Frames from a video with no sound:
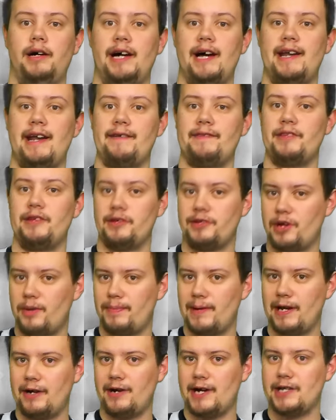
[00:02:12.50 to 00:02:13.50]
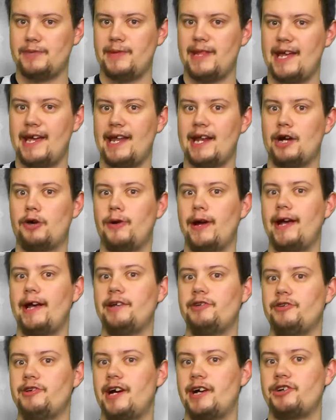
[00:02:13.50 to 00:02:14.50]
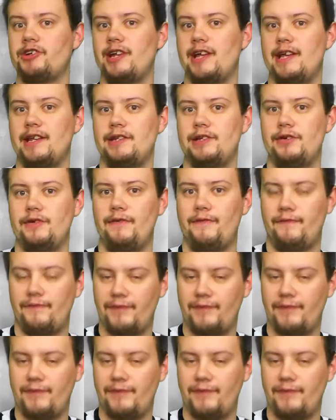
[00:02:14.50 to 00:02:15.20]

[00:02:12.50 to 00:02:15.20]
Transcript: Alright, and after those opening credits, we then get a quick introduction into